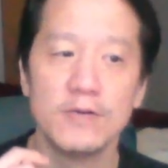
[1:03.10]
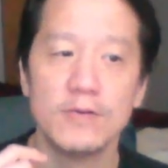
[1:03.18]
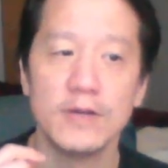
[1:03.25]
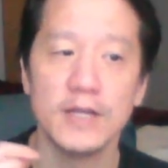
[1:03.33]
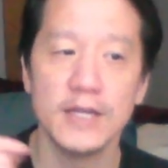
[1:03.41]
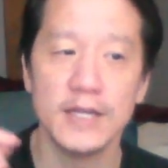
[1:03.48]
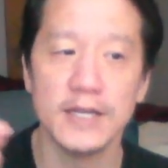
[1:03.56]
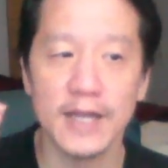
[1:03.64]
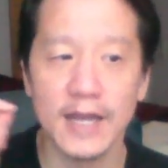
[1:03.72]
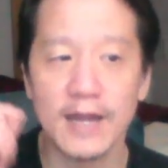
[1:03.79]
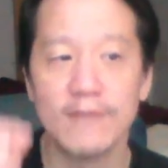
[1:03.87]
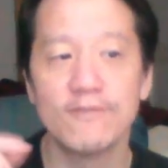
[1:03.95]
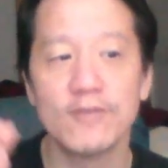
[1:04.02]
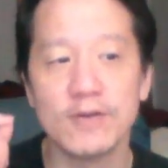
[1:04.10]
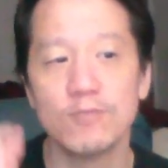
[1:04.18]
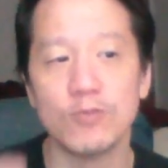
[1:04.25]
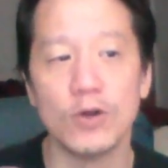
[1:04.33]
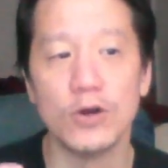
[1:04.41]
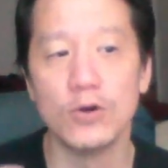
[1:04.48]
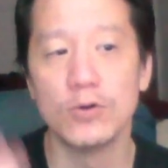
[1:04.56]
in every
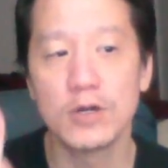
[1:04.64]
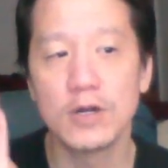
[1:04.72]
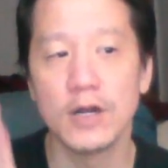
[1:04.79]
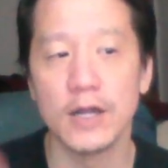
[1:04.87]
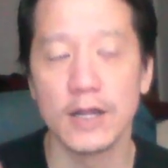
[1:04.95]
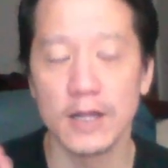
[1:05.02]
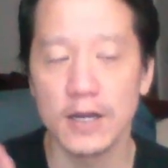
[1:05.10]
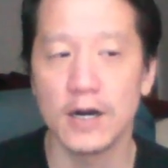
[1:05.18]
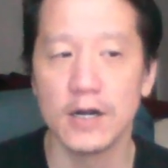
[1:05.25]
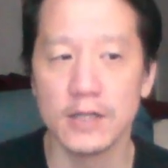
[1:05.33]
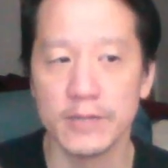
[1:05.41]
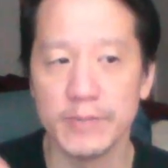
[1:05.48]
row and column